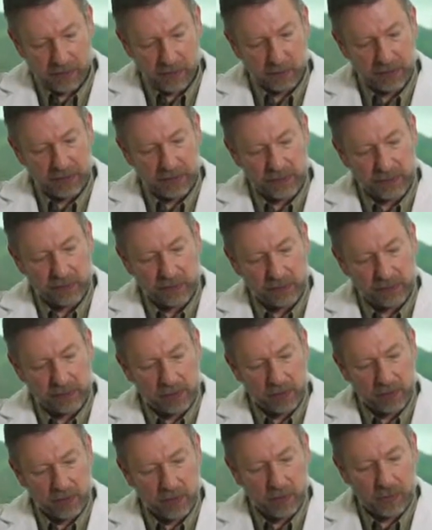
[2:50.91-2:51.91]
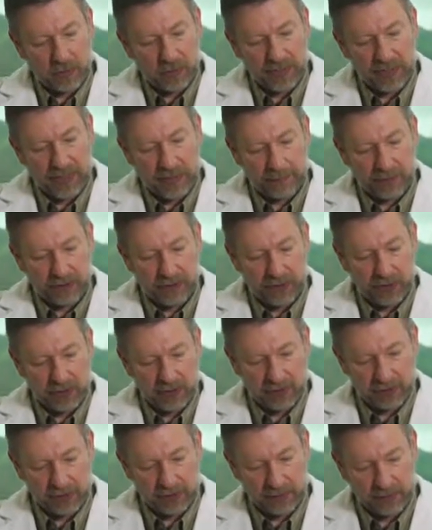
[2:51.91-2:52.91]
what holds that
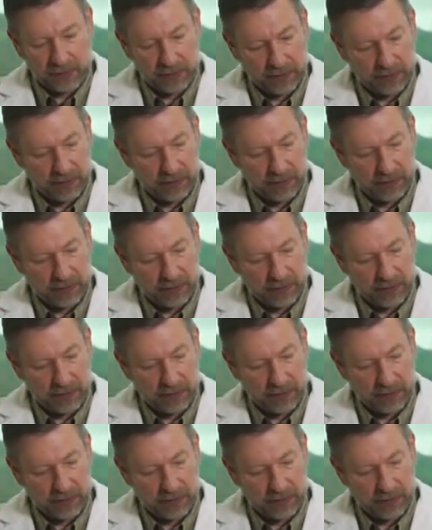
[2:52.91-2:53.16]
position